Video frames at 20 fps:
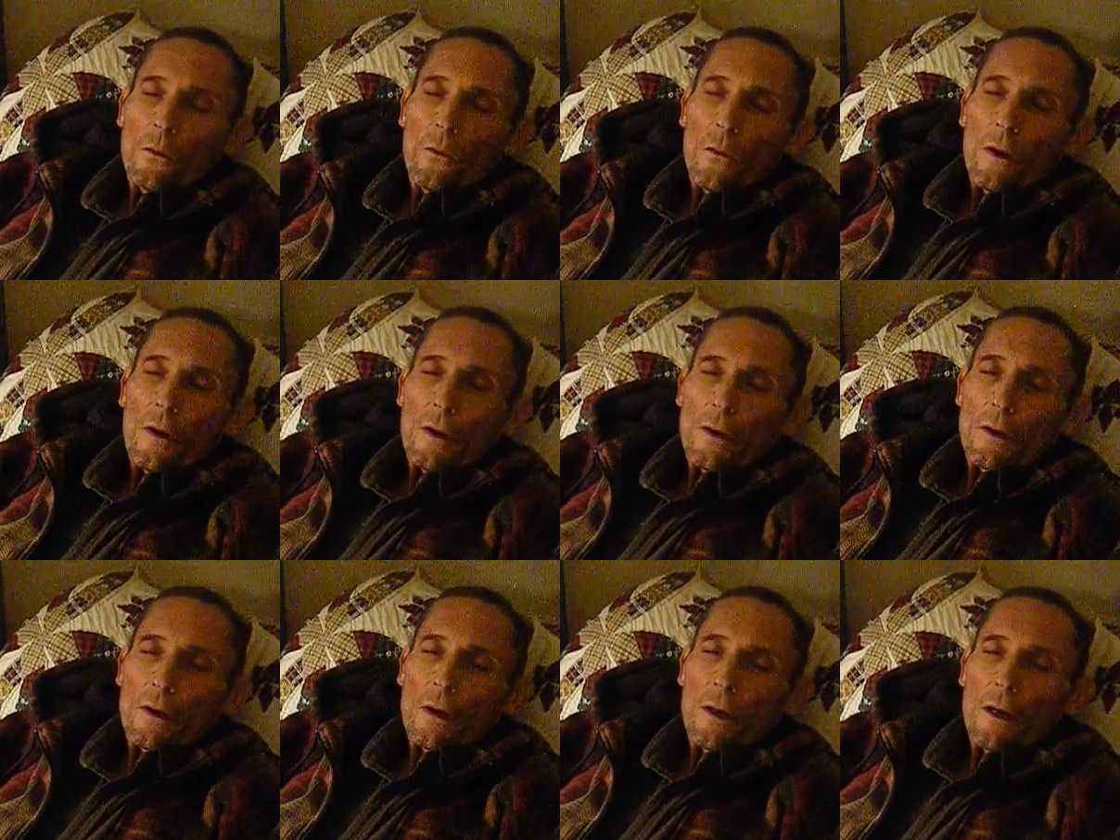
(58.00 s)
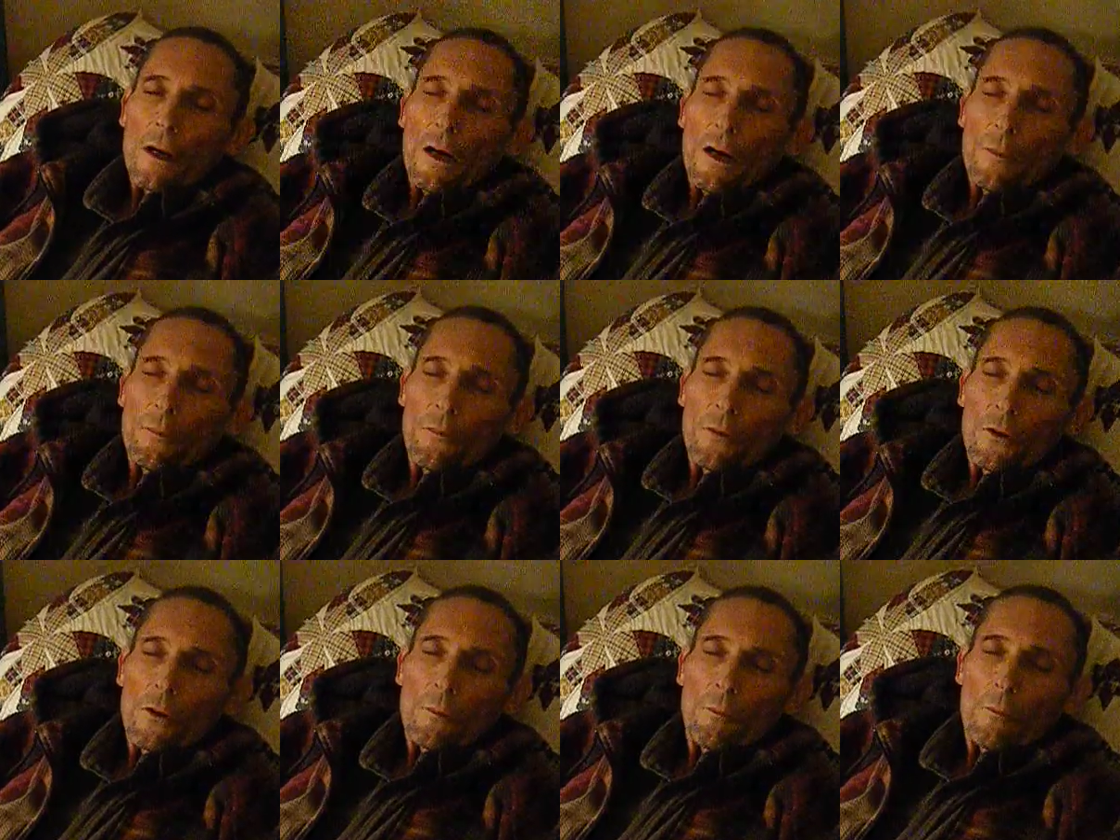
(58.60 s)
what, a
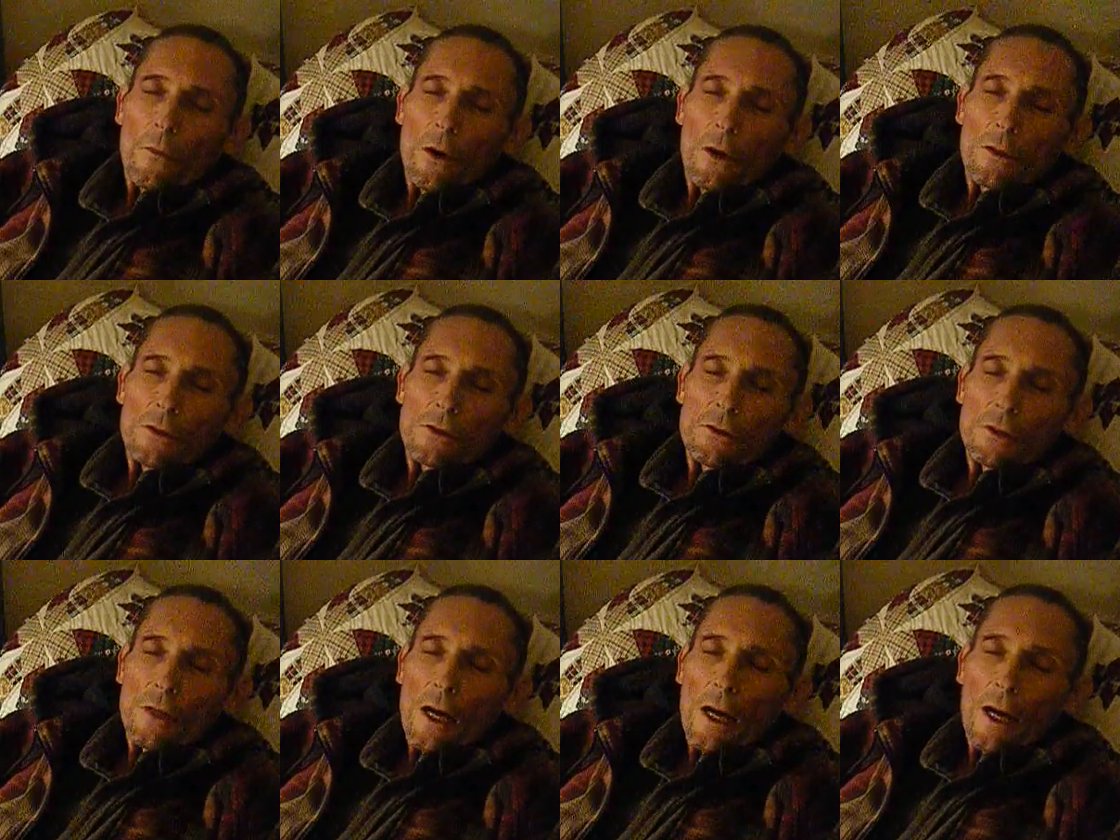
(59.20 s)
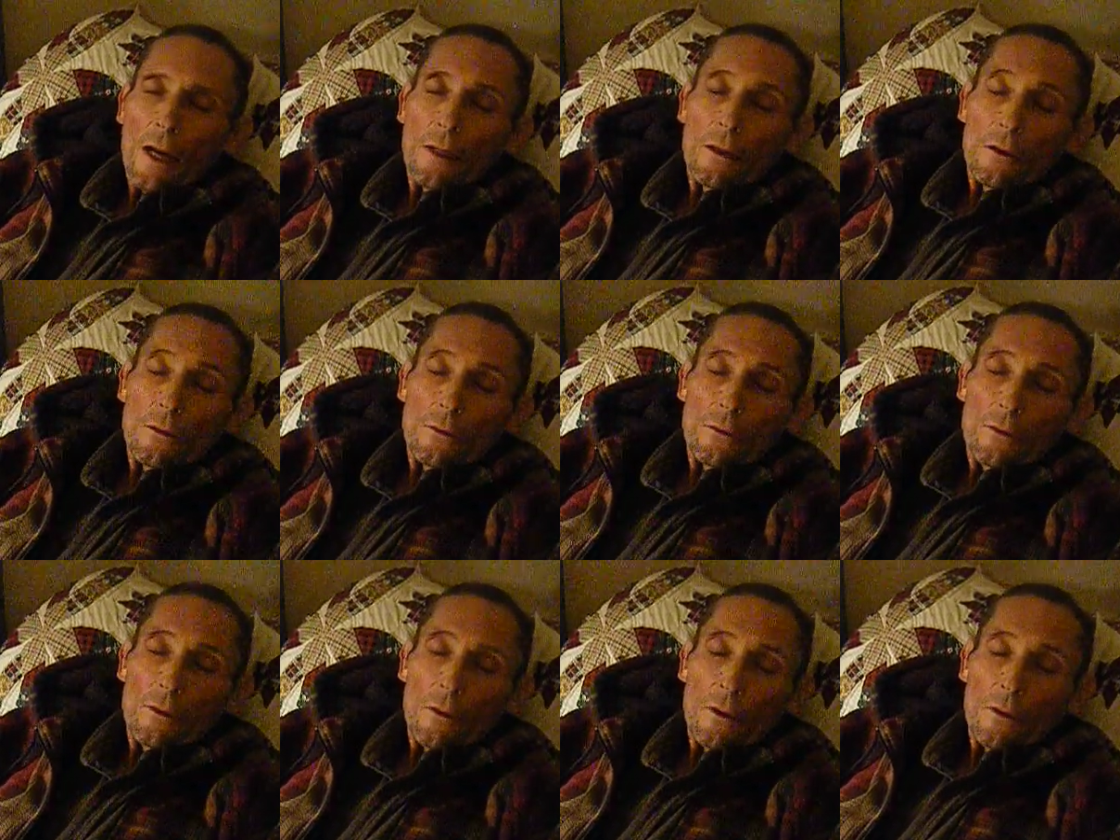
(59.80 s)
couple of months? I
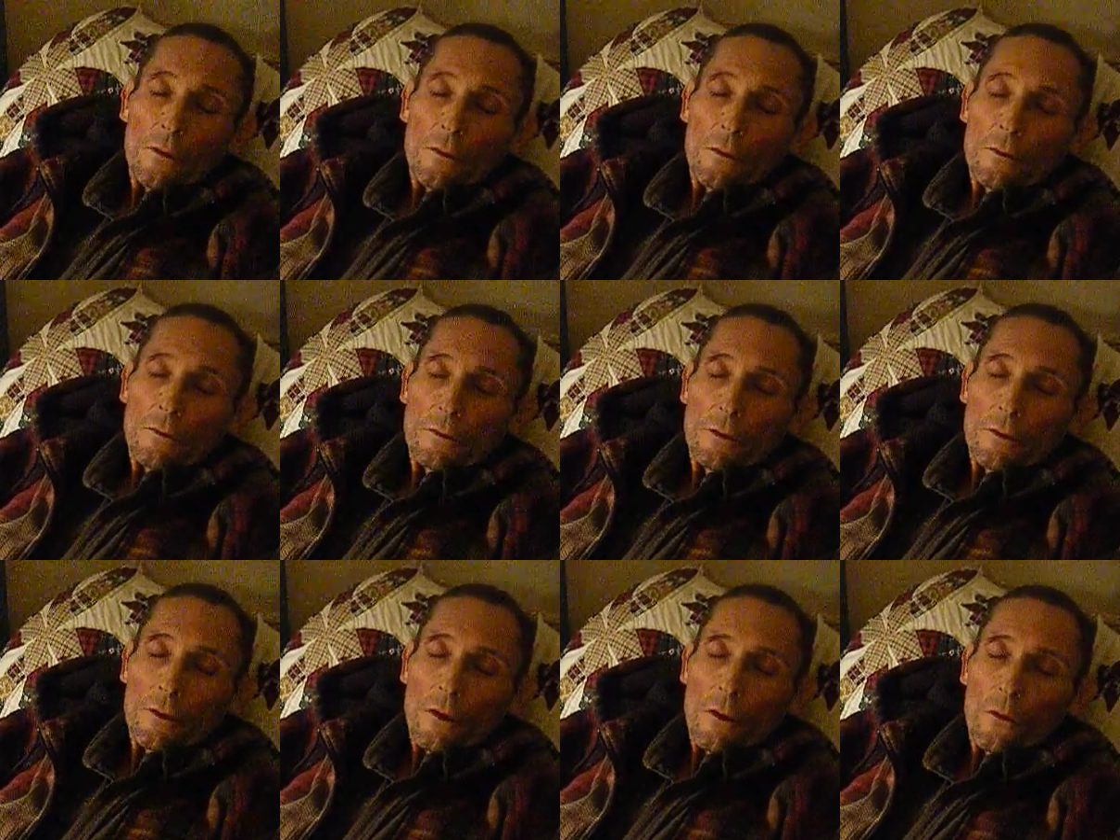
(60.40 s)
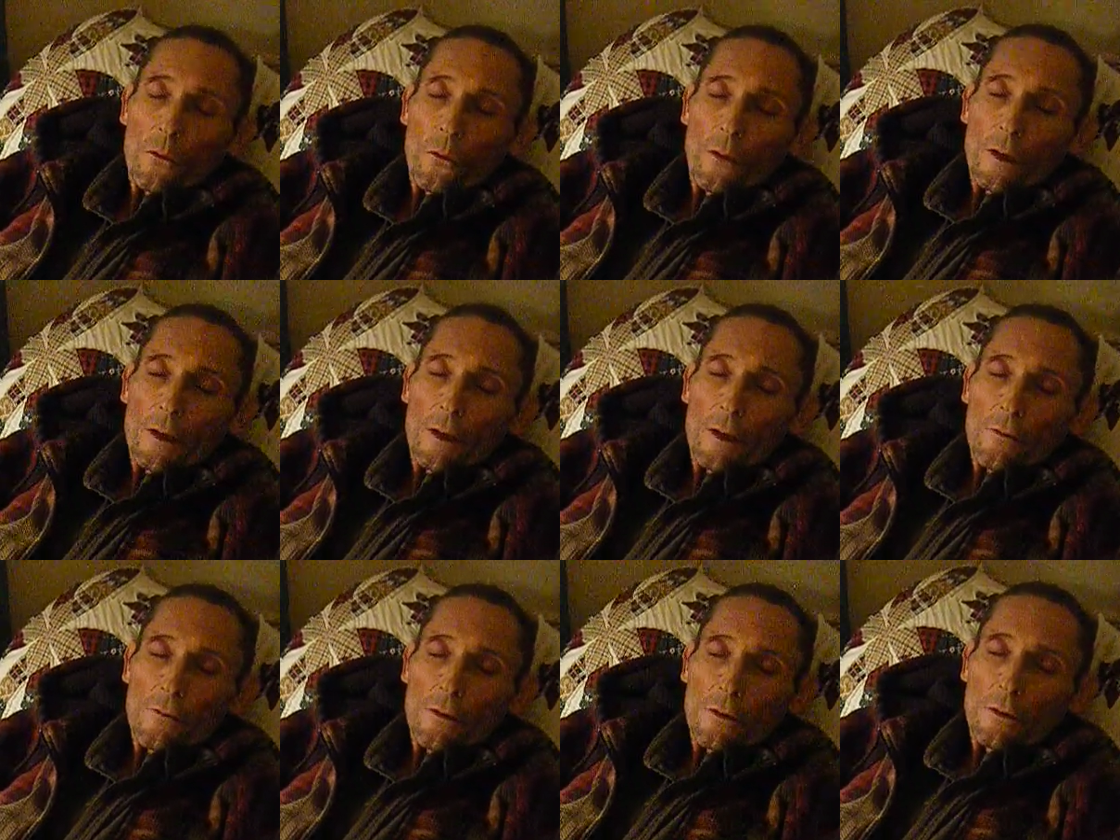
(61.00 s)
don't know. You know,
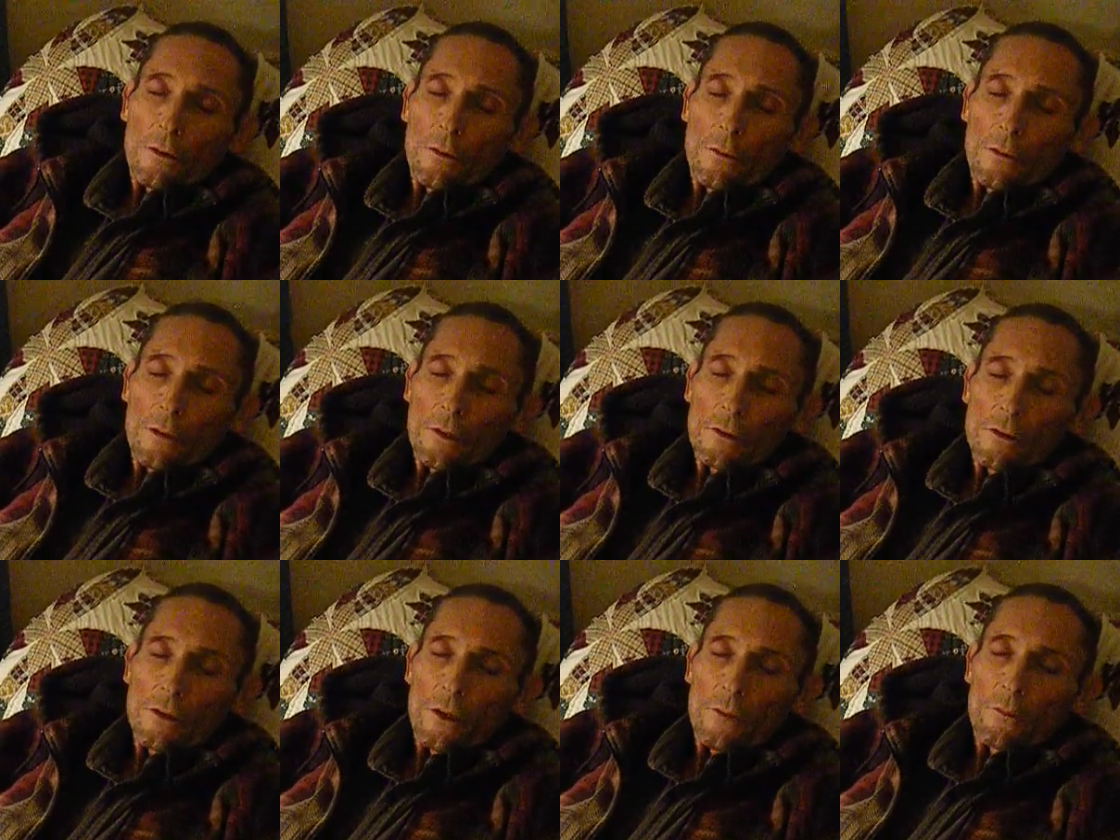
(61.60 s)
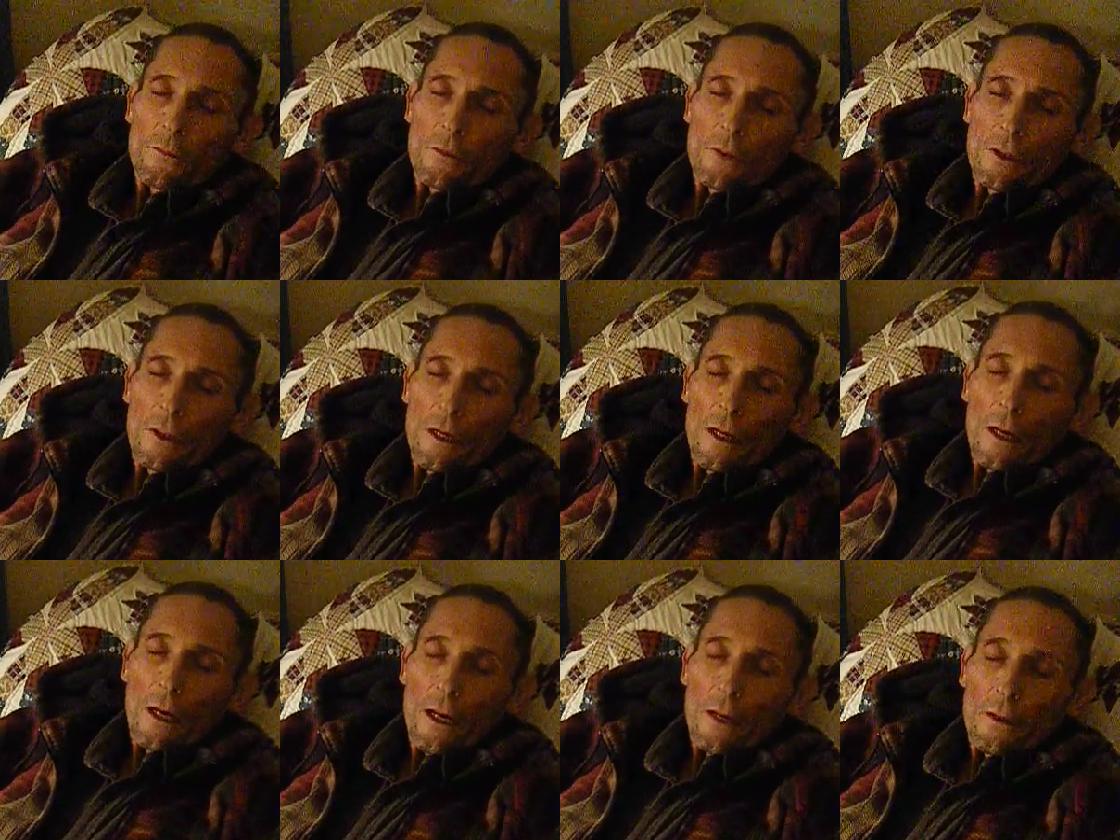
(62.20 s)
whatever. That's up to
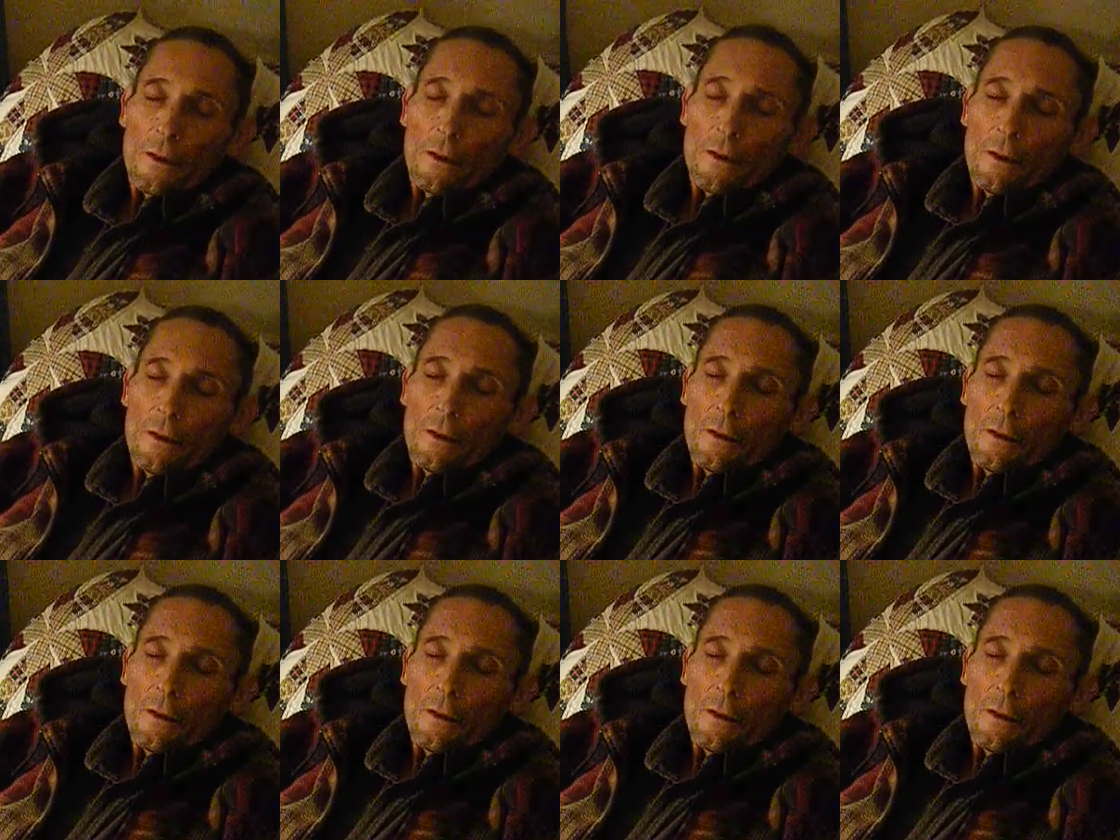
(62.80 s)
God.